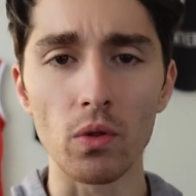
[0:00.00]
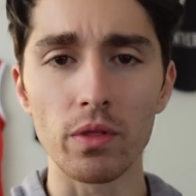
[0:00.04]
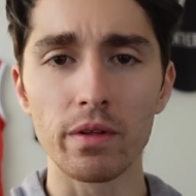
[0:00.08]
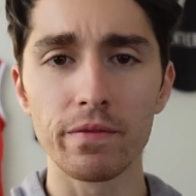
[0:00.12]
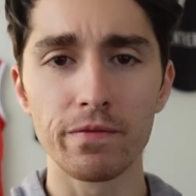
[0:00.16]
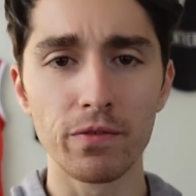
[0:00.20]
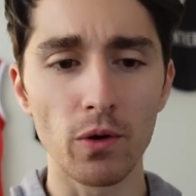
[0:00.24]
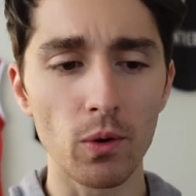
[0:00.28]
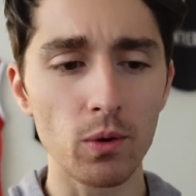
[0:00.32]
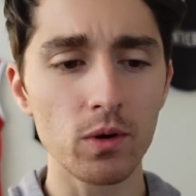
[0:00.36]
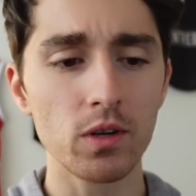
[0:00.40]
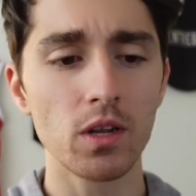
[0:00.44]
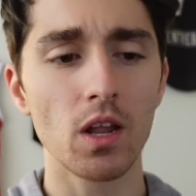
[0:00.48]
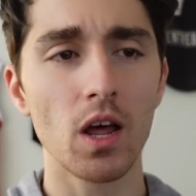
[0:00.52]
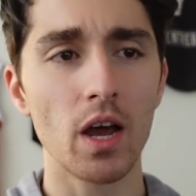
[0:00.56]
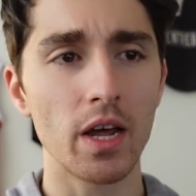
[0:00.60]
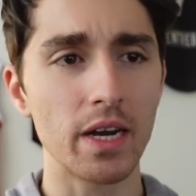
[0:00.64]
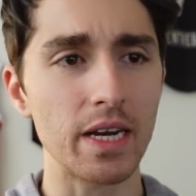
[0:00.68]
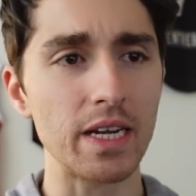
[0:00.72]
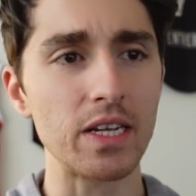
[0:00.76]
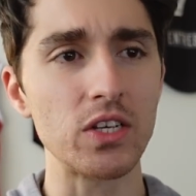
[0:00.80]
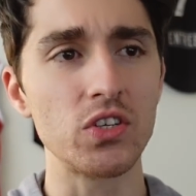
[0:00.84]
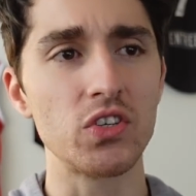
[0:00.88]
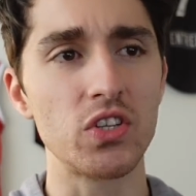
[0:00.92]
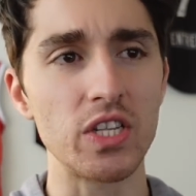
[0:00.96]
The forward line
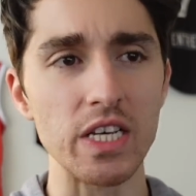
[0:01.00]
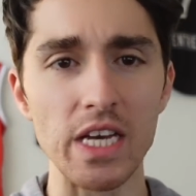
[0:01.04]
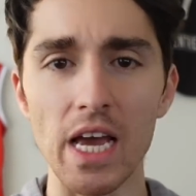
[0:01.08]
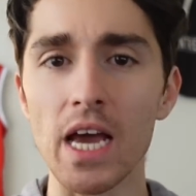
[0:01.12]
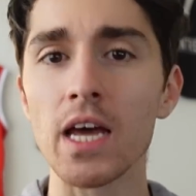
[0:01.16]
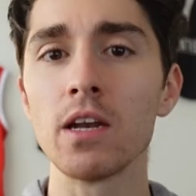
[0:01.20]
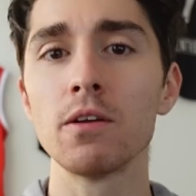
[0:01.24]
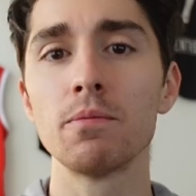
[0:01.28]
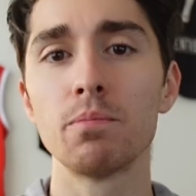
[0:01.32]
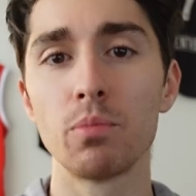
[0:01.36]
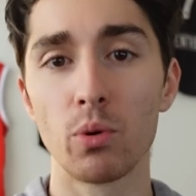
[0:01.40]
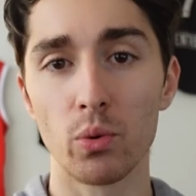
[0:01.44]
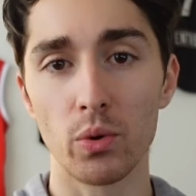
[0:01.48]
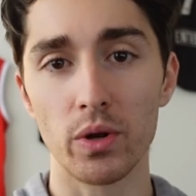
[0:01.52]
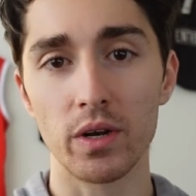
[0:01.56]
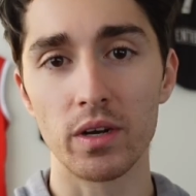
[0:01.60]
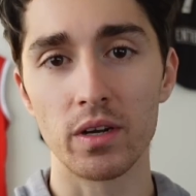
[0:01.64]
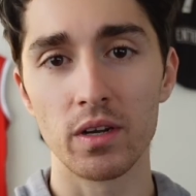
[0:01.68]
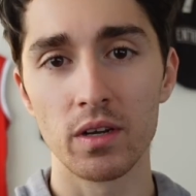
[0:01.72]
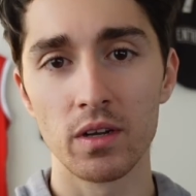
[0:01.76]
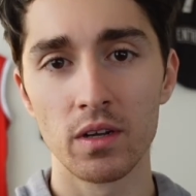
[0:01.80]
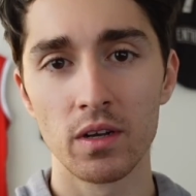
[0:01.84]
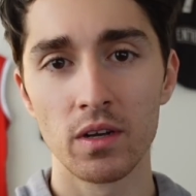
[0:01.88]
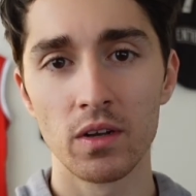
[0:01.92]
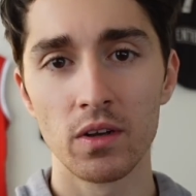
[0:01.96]
is the end point,
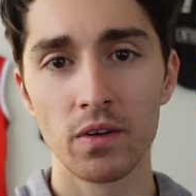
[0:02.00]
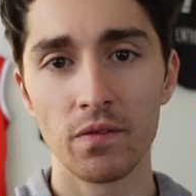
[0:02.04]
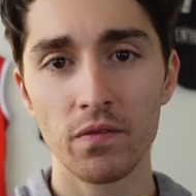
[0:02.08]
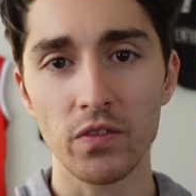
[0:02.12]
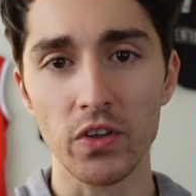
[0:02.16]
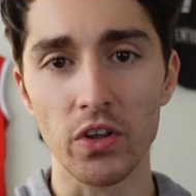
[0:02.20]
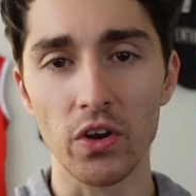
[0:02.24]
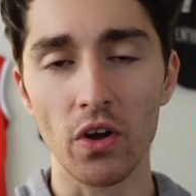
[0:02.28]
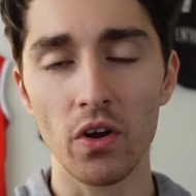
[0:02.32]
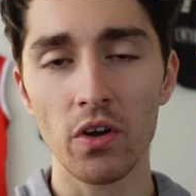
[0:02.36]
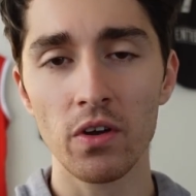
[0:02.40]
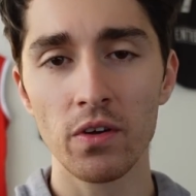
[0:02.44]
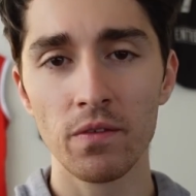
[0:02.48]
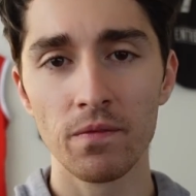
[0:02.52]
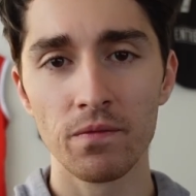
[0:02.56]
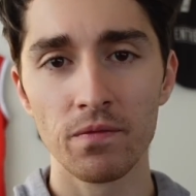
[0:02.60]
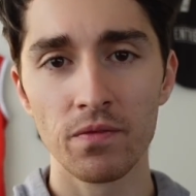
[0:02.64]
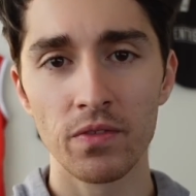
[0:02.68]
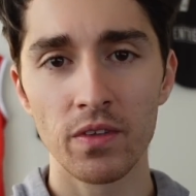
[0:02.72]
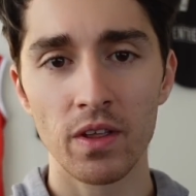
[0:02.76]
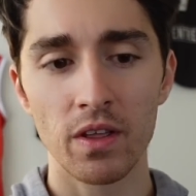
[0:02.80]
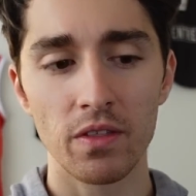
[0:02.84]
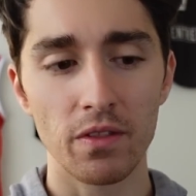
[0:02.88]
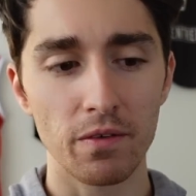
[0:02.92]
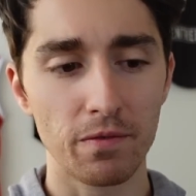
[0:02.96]

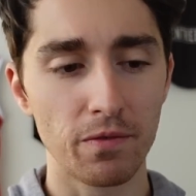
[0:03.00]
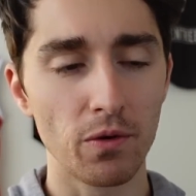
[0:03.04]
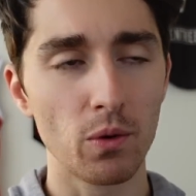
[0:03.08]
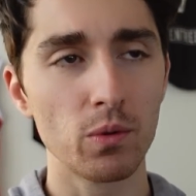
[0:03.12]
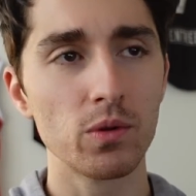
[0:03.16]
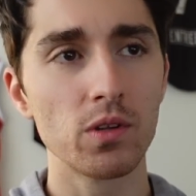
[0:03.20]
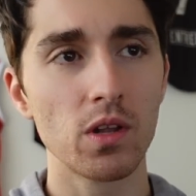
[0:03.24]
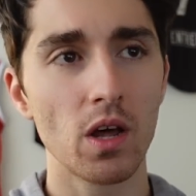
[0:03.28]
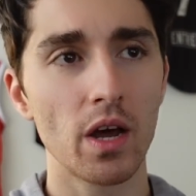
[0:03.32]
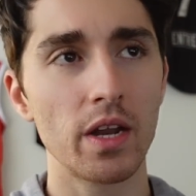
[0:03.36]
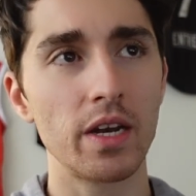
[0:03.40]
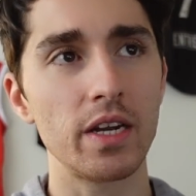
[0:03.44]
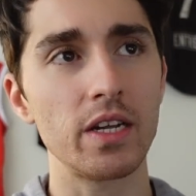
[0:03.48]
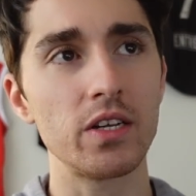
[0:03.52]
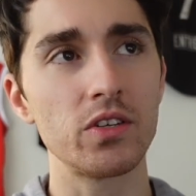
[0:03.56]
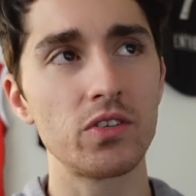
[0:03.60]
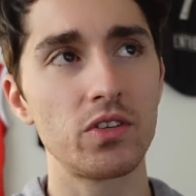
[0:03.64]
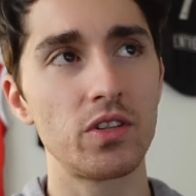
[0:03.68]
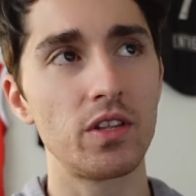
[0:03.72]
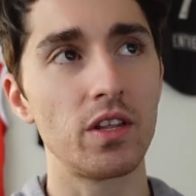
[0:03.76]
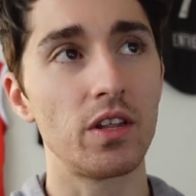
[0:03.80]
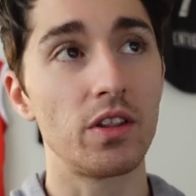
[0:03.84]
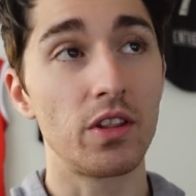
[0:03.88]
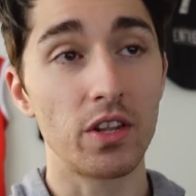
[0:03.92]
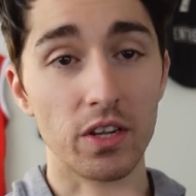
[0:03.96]
The forward line is
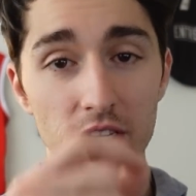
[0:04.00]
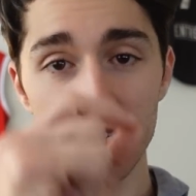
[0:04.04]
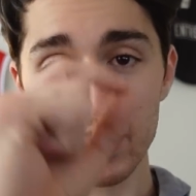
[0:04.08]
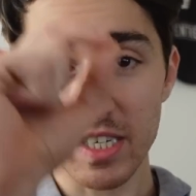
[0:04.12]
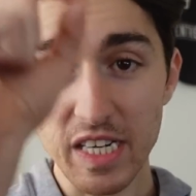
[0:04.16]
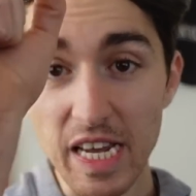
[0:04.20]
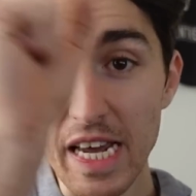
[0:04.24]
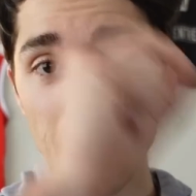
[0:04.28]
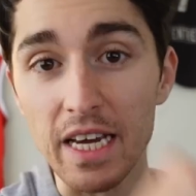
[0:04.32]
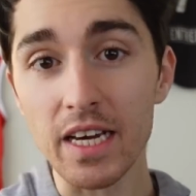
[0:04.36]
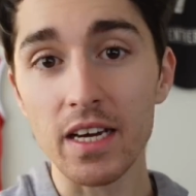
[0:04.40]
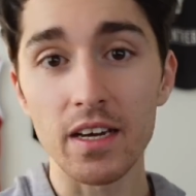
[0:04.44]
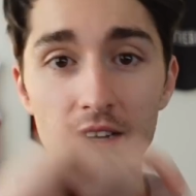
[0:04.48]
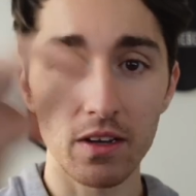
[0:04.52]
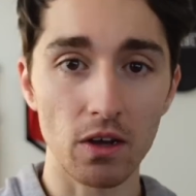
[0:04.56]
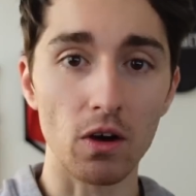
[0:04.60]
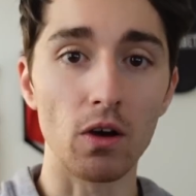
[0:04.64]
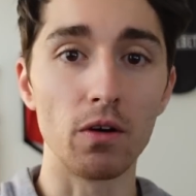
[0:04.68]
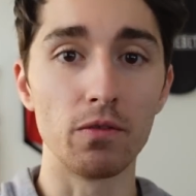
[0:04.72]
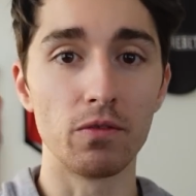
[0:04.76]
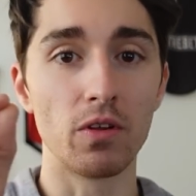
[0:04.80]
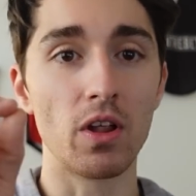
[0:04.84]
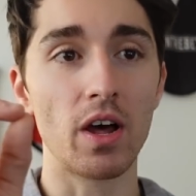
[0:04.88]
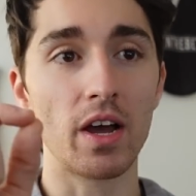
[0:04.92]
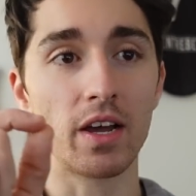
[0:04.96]
the tick
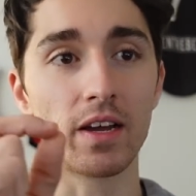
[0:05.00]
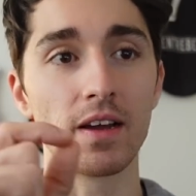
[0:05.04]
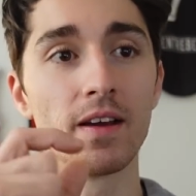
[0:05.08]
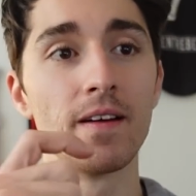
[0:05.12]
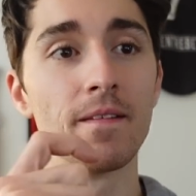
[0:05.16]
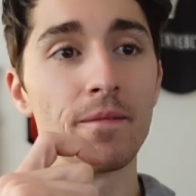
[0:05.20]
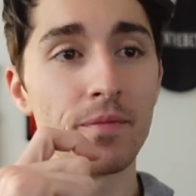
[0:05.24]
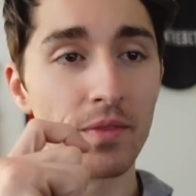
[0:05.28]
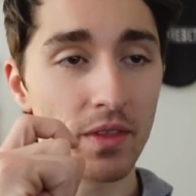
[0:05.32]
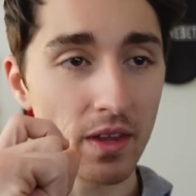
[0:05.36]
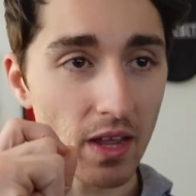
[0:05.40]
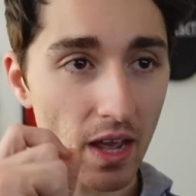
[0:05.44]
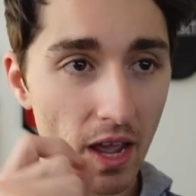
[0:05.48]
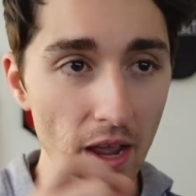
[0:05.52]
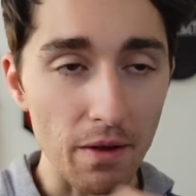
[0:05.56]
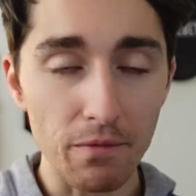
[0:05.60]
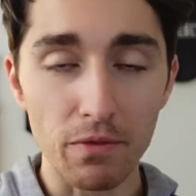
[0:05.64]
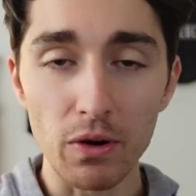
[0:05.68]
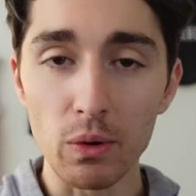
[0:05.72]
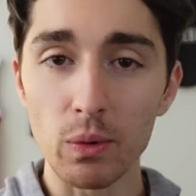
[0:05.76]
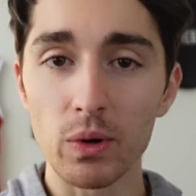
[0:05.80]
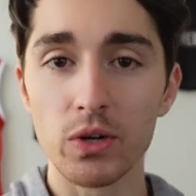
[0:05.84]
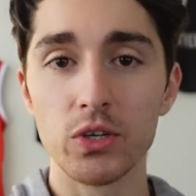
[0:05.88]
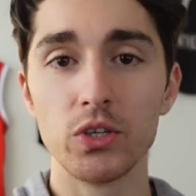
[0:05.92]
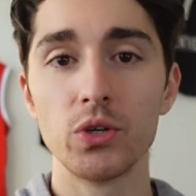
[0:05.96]
of like
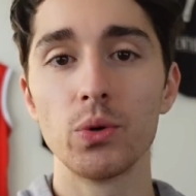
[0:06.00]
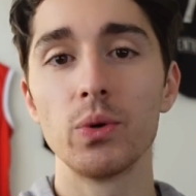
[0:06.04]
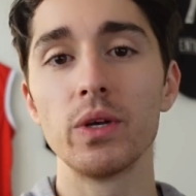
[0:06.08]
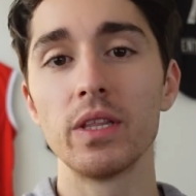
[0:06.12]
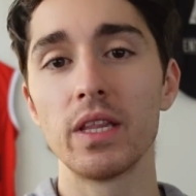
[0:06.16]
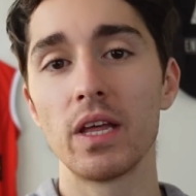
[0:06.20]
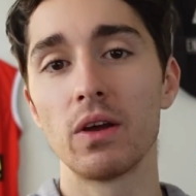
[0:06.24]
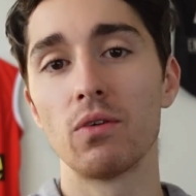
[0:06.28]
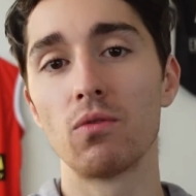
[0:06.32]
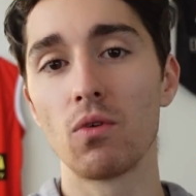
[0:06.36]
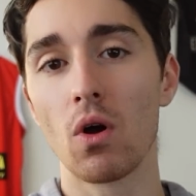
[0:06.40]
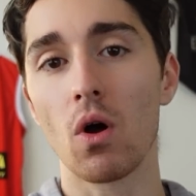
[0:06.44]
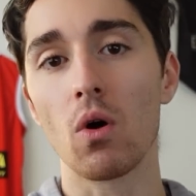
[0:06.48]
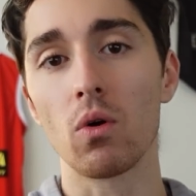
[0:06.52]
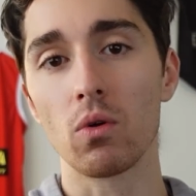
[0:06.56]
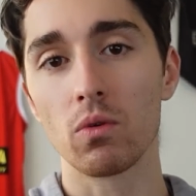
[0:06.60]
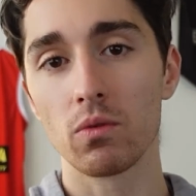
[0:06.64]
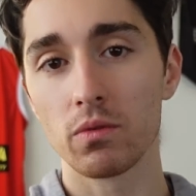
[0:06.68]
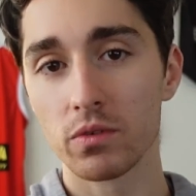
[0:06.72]
everyone doing their role.